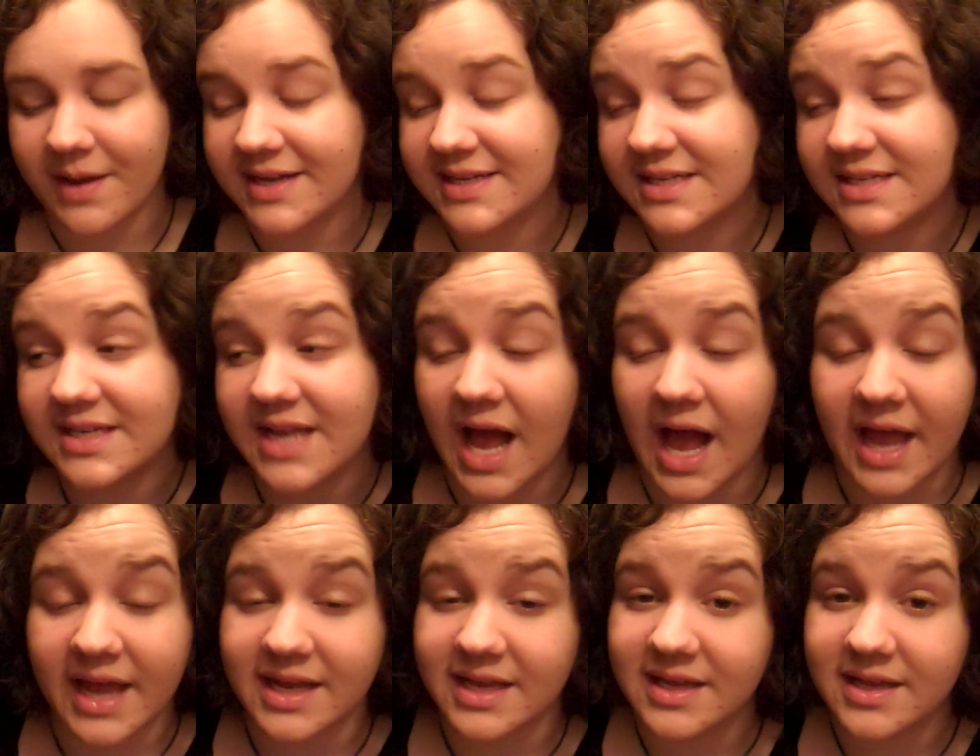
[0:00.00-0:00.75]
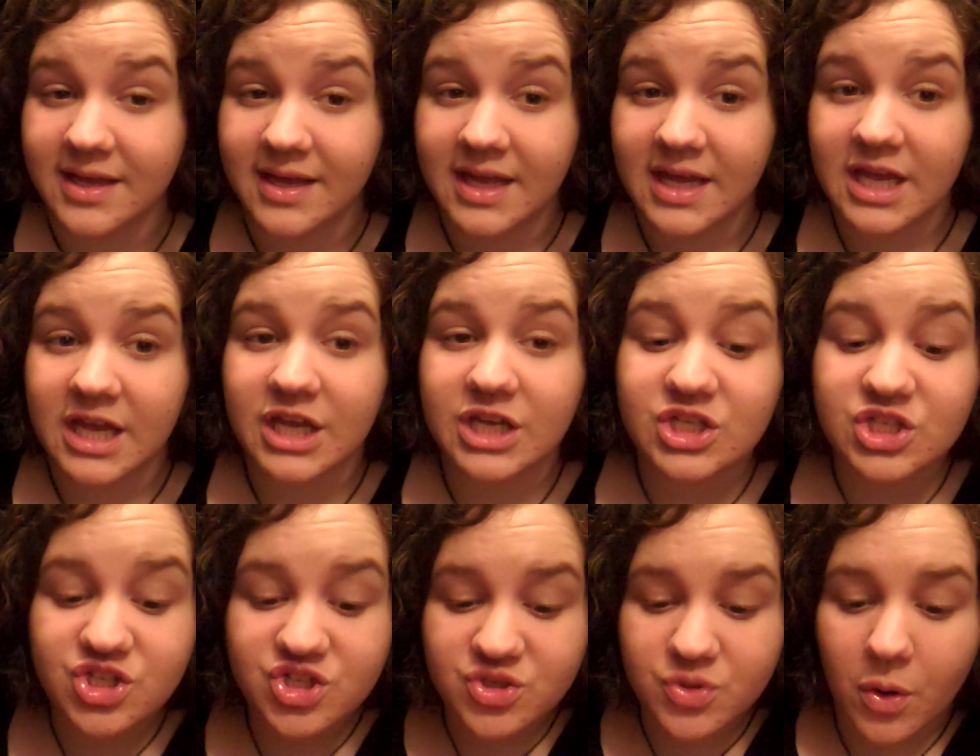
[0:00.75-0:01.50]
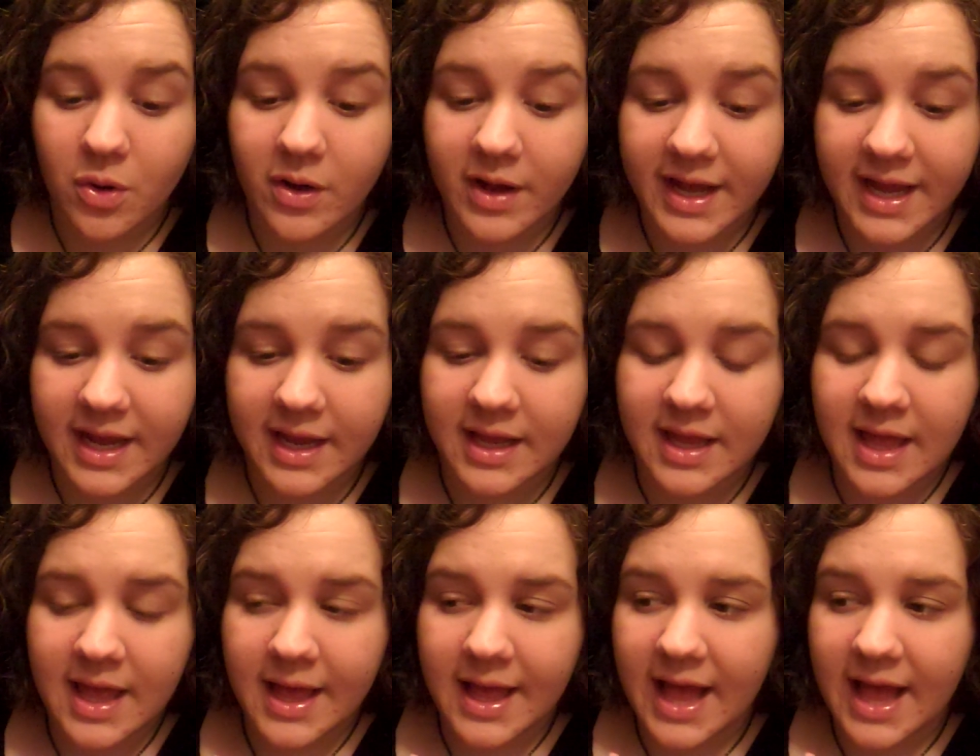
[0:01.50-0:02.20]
I did not enjoy